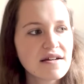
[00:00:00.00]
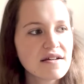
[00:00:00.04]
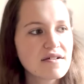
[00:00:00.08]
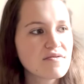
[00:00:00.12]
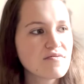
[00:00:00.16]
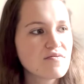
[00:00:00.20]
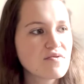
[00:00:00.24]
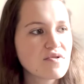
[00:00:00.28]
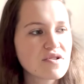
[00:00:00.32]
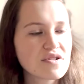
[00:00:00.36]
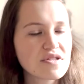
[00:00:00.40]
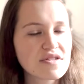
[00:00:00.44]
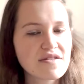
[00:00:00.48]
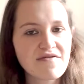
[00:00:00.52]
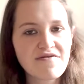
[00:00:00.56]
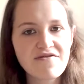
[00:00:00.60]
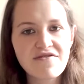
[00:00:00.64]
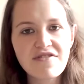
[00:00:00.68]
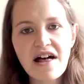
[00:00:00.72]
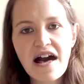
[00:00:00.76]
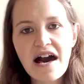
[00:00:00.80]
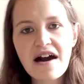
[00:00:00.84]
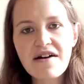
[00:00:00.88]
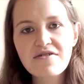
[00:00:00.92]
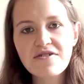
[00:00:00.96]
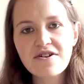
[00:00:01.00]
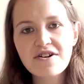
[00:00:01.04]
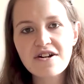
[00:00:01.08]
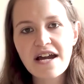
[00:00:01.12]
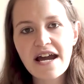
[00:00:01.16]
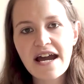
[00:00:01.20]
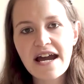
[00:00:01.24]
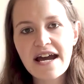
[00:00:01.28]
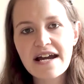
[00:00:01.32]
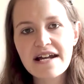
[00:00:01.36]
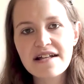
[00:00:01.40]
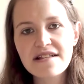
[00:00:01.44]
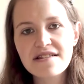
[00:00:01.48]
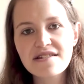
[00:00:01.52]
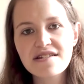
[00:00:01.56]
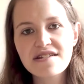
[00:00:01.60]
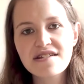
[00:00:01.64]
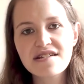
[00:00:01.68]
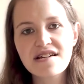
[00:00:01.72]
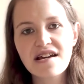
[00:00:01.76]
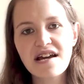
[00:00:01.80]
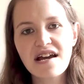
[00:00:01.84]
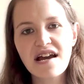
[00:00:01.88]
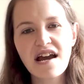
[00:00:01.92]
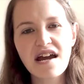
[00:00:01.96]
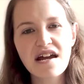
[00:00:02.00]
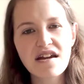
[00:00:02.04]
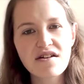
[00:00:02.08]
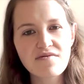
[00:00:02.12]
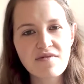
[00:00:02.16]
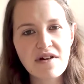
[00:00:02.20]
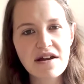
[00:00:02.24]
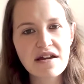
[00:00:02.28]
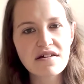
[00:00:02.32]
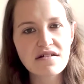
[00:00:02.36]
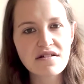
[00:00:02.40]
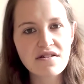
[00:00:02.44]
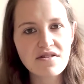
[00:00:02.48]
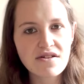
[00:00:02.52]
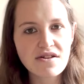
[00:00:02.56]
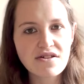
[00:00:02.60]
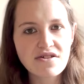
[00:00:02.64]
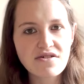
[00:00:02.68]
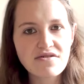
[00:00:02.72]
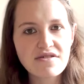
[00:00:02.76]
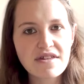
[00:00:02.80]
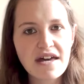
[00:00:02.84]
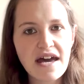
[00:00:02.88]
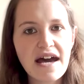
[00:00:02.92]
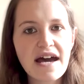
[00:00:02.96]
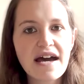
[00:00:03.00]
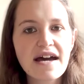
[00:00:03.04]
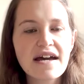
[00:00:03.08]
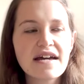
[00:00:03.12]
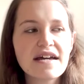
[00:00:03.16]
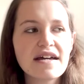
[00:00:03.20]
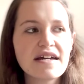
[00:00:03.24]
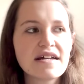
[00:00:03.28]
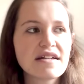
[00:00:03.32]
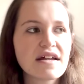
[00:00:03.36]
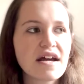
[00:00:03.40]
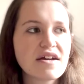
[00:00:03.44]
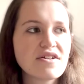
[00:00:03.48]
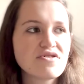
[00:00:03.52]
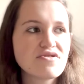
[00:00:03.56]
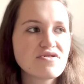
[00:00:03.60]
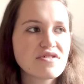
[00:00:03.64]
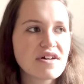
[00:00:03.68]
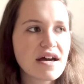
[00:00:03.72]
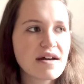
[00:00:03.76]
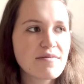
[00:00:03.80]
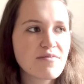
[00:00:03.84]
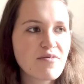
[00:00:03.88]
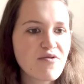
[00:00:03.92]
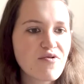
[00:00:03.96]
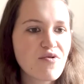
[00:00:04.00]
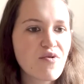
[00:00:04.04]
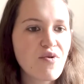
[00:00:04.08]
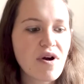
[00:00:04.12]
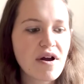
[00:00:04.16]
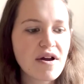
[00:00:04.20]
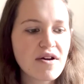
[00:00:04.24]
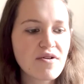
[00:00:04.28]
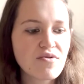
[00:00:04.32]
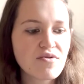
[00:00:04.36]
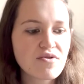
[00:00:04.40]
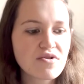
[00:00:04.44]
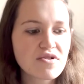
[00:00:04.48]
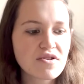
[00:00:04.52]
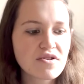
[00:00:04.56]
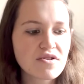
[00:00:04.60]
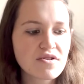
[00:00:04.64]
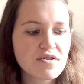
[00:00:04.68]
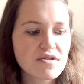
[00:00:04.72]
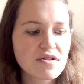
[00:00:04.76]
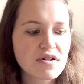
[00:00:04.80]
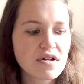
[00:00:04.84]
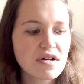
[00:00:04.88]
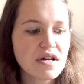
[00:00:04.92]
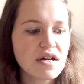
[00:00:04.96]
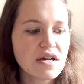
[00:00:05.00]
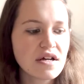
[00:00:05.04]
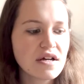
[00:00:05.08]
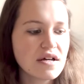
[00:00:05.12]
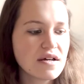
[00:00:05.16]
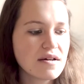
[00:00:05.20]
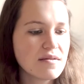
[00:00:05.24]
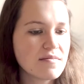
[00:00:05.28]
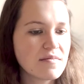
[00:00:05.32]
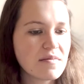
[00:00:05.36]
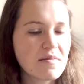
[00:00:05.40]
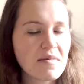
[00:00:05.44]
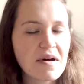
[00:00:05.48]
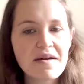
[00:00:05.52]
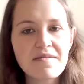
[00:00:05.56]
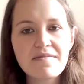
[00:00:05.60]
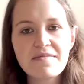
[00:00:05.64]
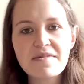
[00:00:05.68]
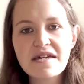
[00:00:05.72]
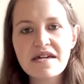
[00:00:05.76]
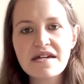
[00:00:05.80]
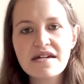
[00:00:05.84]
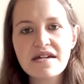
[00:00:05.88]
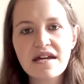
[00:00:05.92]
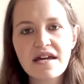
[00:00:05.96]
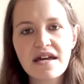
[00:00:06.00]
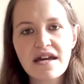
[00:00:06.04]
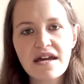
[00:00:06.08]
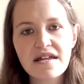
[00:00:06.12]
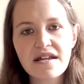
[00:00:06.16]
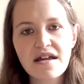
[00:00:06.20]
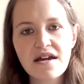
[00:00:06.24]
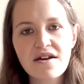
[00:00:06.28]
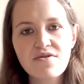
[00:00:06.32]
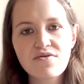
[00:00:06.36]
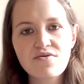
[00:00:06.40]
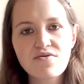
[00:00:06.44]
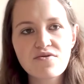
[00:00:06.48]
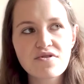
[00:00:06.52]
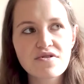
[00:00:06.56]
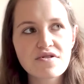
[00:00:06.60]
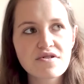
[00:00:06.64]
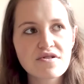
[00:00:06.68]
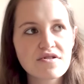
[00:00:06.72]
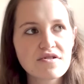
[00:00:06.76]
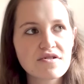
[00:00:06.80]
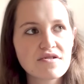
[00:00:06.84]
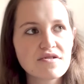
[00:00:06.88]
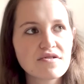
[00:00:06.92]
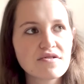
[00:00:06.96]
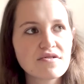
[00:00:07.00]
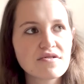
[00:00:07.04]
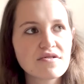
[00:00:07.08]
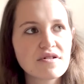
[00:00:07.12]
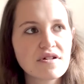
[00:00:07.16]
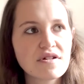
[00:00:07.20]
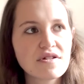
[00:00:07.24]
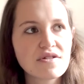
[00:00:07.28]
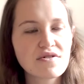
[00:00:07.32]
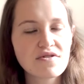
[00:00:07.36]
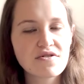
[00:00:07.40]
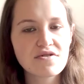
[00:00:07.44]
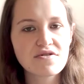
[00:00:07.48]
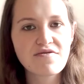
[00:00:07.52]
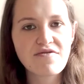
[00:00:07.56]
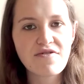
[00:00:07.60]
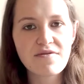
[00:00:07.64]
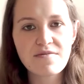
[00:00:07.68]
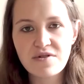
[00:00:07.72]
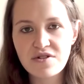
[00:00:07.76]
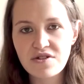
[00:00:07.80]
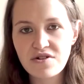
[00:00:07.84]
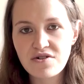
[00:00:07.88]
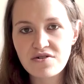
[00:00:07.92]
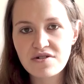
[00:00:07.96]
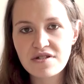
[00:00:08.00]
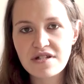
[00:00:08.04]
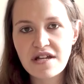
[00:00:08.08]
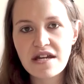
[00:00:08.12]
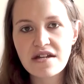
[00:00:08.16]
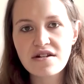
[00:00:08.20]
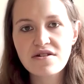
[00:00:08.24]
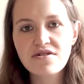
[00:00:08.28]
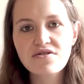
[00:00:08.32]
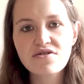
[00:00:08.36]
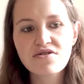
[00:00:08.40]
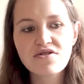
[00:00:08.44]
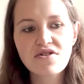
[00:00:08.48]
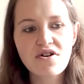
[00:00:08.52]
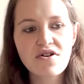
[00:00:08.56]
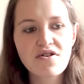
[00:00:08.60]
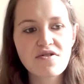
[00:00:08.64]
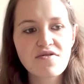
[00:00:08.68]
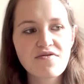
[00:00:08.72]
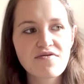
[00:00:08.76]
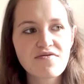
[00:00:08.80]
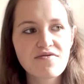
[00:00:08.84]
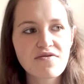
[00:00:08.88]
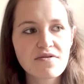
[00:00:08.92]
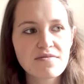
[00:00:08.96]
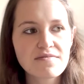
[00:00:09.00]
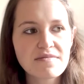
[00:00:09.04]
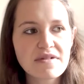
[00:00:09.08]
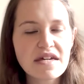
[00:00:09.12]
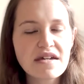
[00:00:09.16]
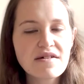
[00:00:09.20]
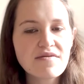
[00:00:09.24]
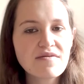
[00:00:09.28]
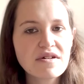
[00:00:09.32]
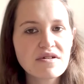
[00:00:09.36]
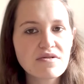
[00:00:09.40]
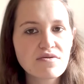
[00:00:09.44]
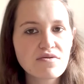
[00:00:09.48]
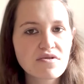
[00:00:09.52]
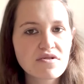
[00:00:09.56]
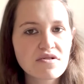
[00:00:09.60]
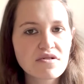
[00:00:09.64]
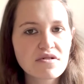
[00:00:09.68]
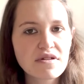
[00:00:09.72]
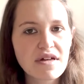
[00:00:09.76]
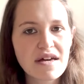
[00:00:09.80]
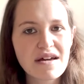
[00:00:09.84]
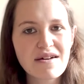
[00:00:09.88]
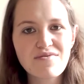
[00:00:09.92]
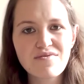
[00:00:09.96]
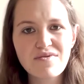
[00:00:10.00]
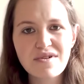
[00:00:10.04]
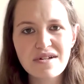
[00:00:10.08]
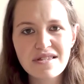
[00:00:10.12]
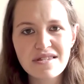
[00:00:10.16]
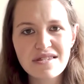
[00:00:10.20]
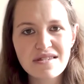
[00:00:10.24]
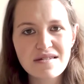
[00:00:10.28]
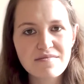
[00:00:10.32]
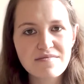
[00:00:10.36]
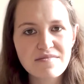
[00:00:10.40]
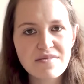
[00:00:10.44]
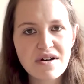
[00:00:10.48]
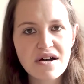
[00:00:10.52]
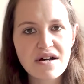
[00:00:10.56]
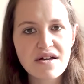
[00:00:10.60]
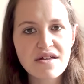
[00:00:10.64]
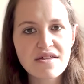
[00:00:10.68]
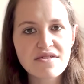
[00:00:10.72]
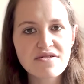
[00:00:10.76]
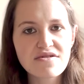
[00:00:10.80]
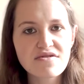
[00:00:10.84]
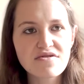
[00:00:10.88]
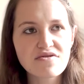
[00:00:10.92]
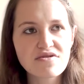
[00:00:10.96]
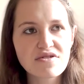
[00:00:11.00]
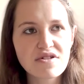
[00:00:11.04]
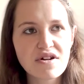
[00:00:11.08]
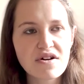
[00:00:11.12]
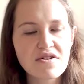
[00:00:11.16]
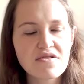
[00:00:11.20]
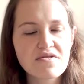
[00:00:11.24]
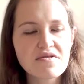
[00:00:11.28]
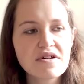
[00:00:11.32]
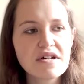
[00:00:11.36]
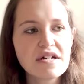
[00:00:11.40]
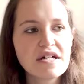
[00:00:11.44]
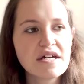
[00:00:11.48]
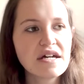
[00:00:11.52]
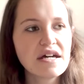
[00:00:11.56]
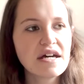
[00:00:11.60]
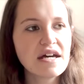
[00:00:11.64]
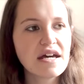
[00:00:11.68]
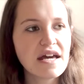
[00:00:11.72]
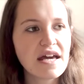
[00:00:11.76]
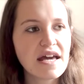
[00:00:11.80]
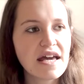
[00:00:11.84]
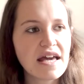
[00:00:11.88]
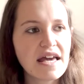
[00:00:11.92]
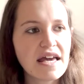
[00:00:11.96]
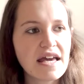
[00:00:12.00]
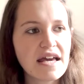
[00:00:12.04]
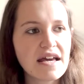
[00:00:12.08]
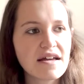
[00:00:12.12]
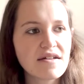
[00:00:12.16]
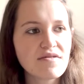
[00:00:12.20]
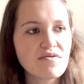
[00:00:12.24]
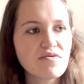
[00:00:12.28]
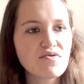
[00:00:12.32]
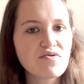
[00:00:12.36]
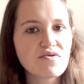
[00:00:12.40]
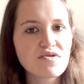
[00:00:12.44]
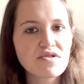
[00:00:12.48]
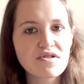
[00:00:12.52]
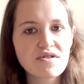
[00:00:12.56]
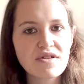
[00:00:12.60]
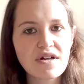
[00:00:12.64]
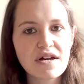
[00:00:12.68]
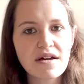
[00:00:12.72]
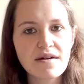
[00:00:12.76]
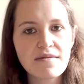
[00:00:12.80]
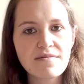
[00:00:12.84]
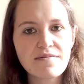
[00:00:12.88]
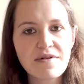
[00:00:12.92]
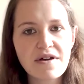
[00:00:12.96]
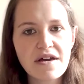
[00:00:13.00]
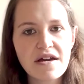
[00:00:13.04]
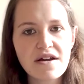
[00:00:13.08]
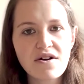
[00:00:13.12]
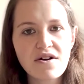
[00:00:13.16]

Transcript: where's the flour at. I kind of regularly do that, and I do that before I order my meat, and I order from Azure Standard. So for meat, we order like once a month or so, and order like a big